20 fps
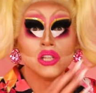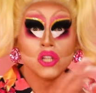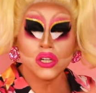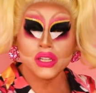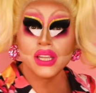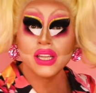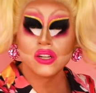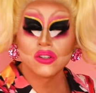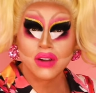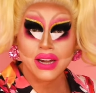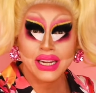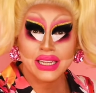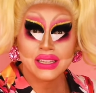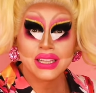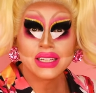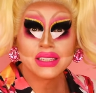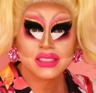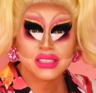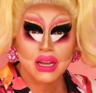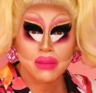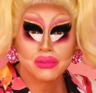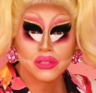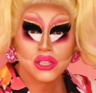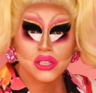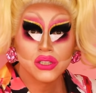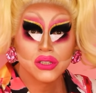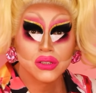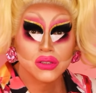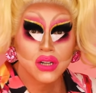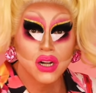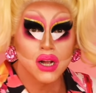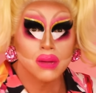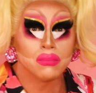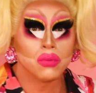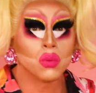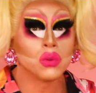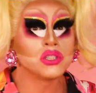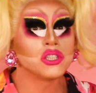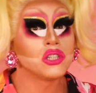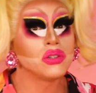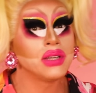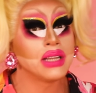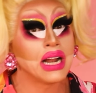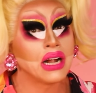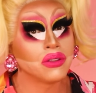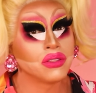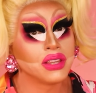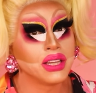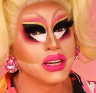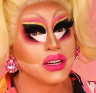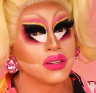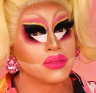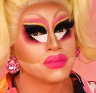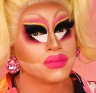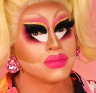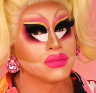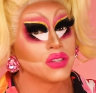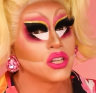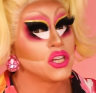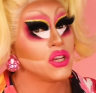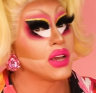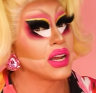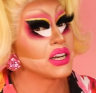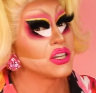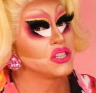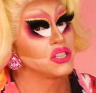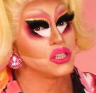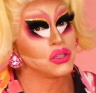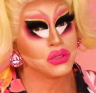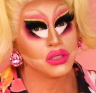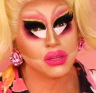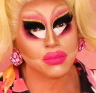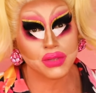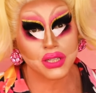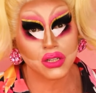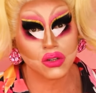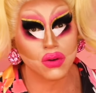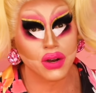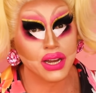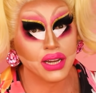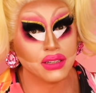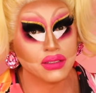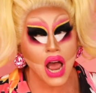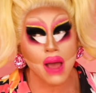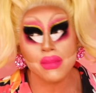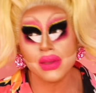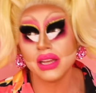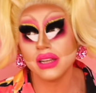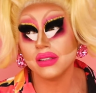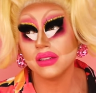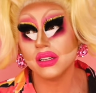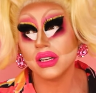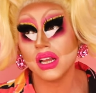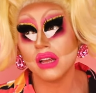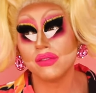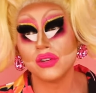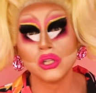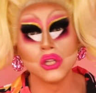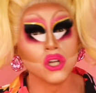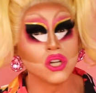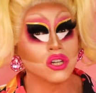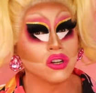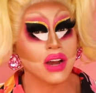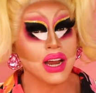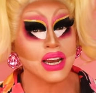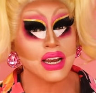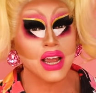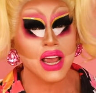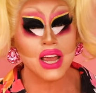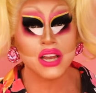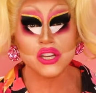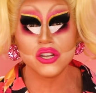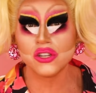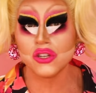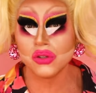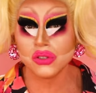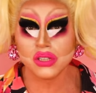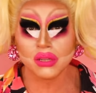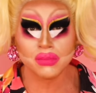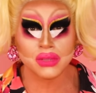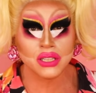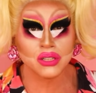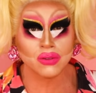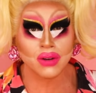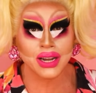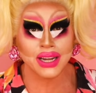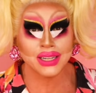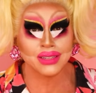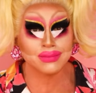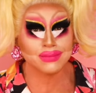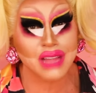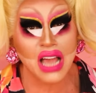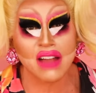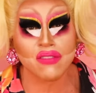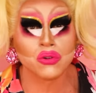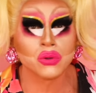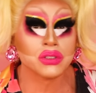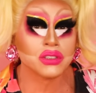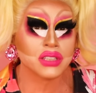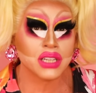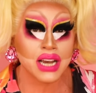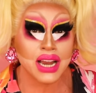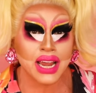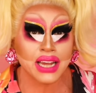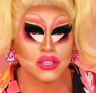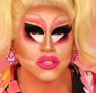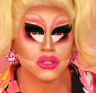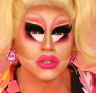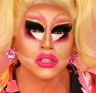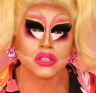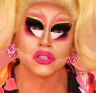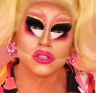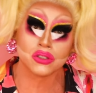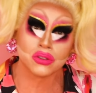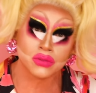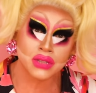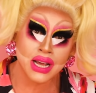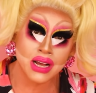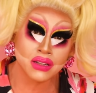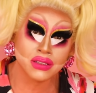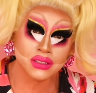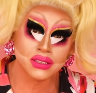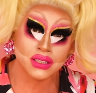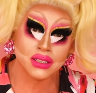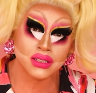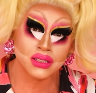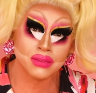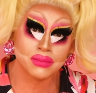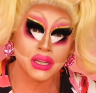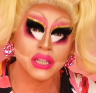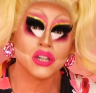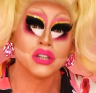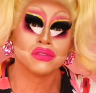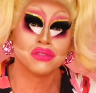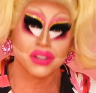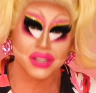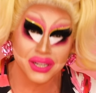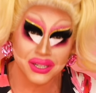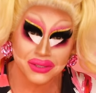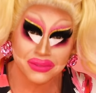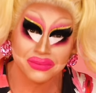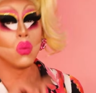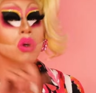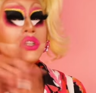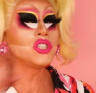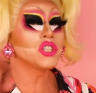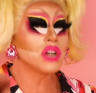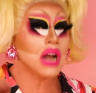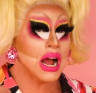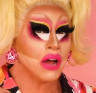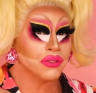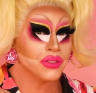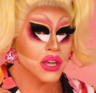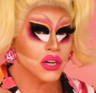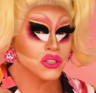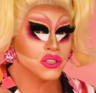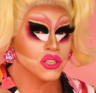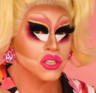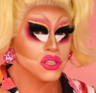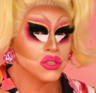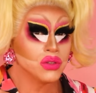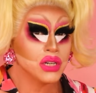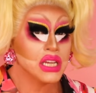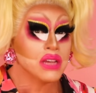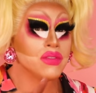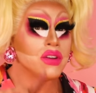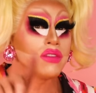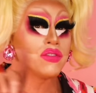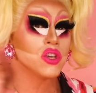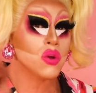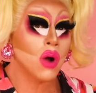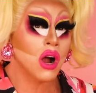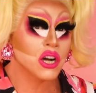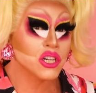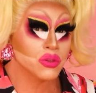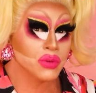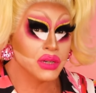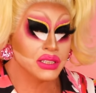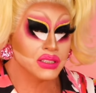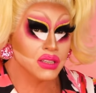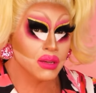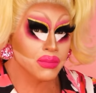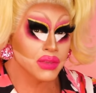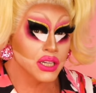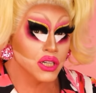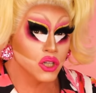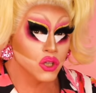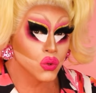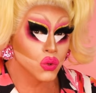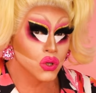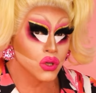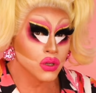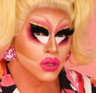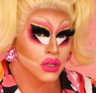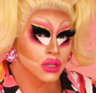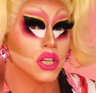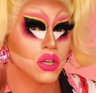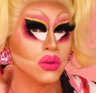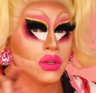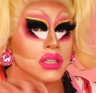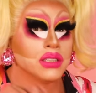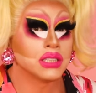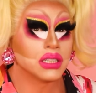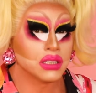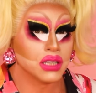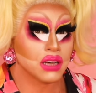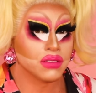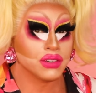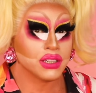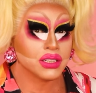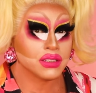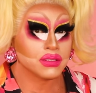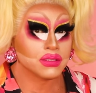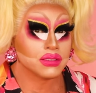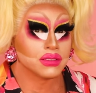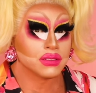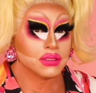looking great, like step two, but once you get out there, you gotta do something great. I mean, if you look great and you do something great, everyone's gonna hate you because you're so talented and good for you. Once you're out there too, even if you are doing something cool, you need to love it